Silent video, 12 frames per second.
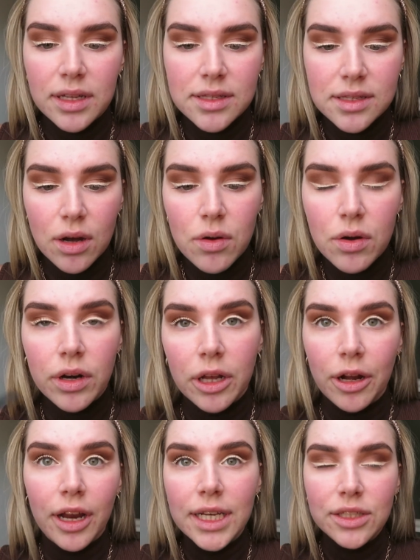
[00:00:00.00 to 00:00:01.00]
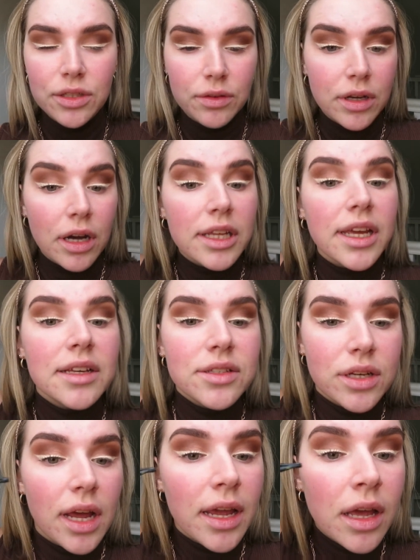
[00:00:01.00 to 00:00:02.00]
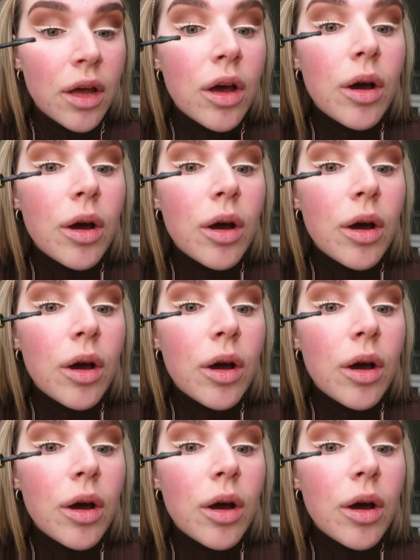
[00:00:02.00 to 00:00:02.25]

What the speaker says: It's so good. I literally only got it yesterday.